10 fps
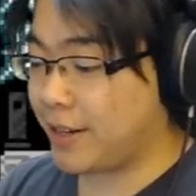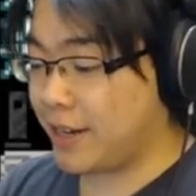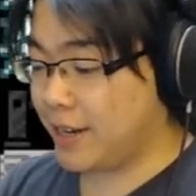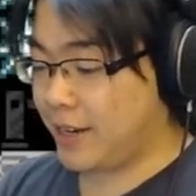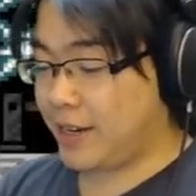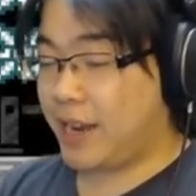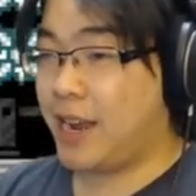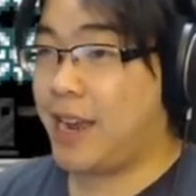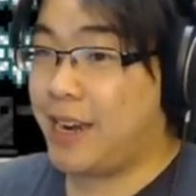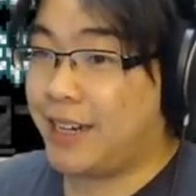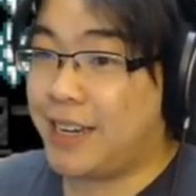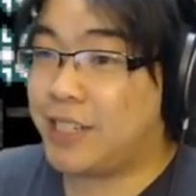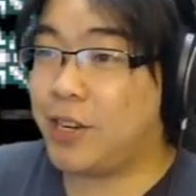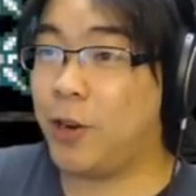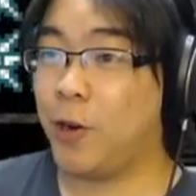And
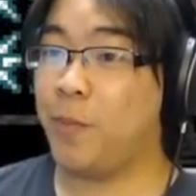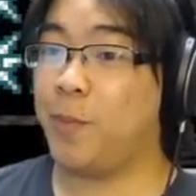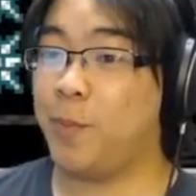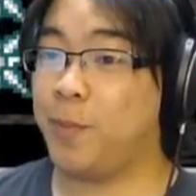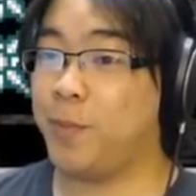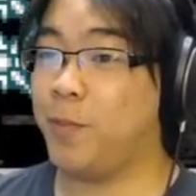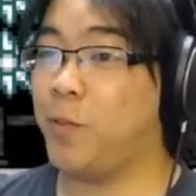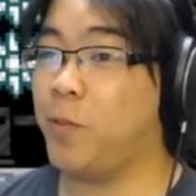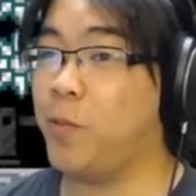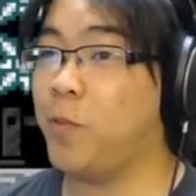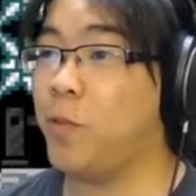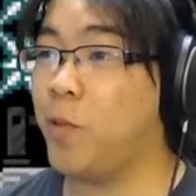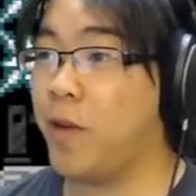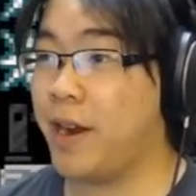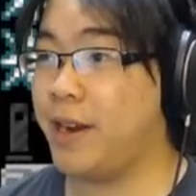let's hope...
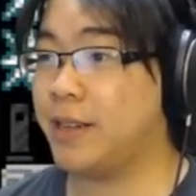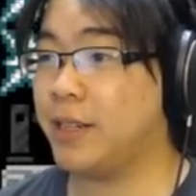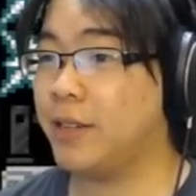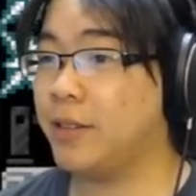Wait.